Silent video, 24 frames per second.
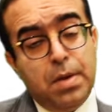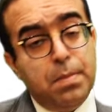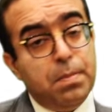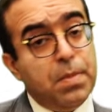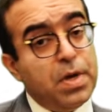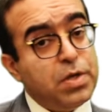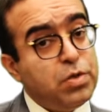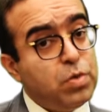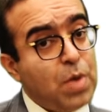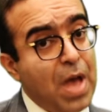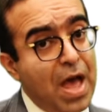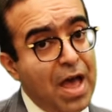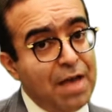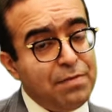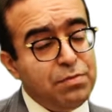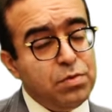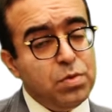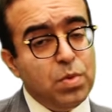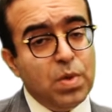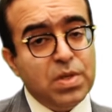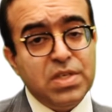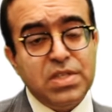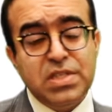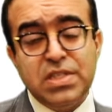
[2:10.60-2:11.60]
But you have
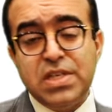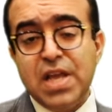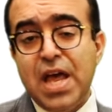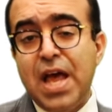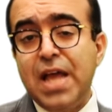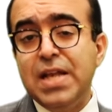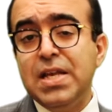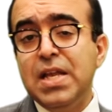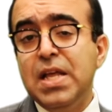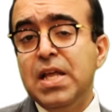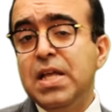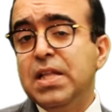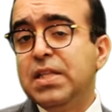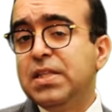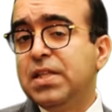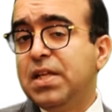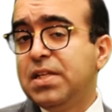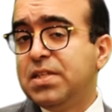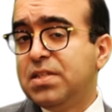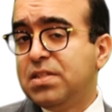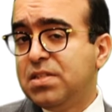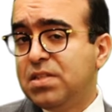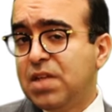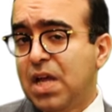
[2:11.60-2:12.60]
to understand
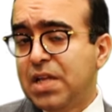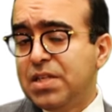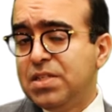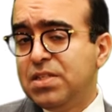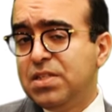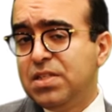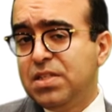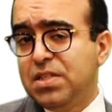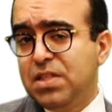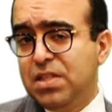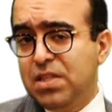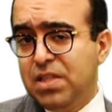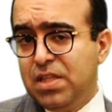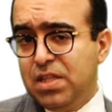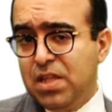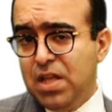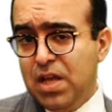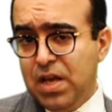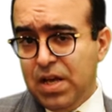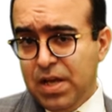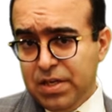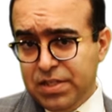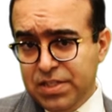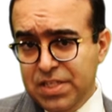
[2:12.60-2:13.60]
that such
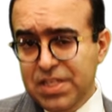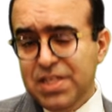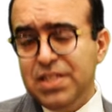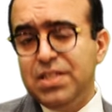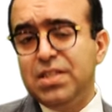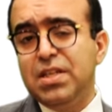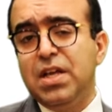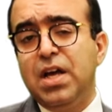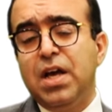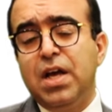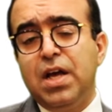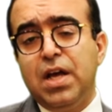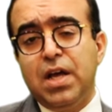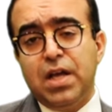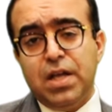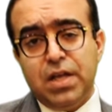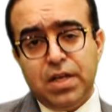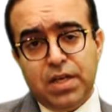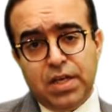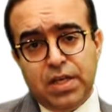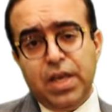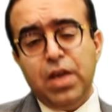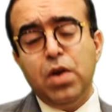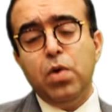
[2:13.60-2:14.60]
Uh,
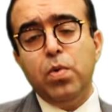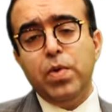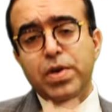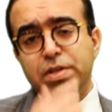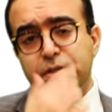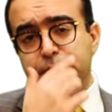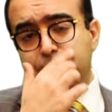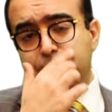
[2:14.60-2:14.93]
K O H